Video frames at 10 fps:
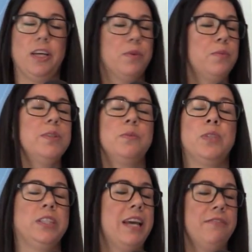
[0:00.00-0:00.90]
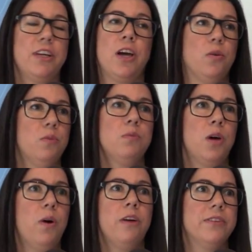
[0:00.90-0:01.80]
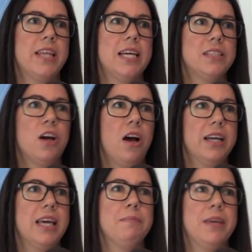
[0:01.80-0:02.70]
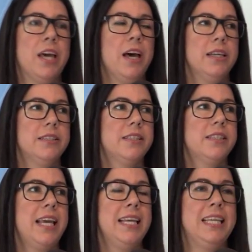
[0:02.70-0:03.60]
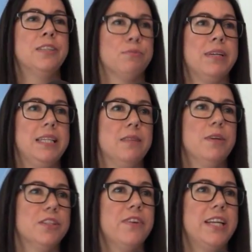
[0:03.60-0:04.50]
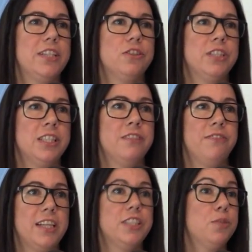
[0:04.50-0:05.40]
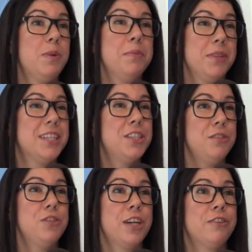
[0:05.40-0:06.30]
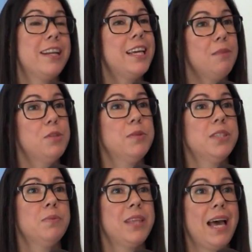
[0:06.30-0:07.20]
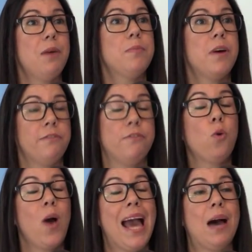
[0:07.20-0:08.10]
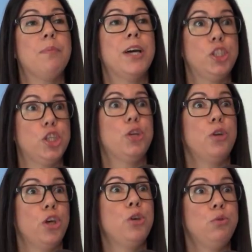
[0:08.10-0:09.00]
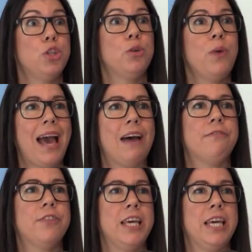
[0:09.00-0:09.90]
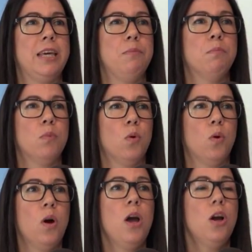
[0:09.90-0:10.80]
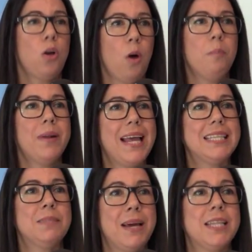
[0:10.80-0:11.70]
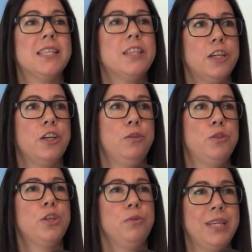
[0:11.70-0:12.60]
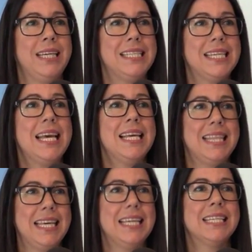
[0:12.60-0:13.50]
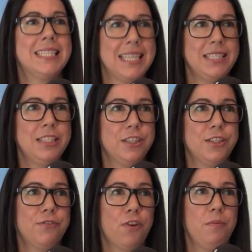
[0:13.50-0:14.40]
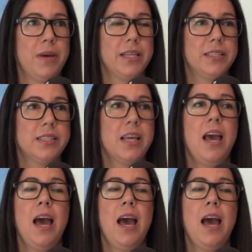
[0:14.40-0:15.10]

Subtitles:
Like we'll never go over that target because it is really the most financial disadvantaged people that do generally come to us with help for help, and who do have the more complex matters and who do need the assistance from us.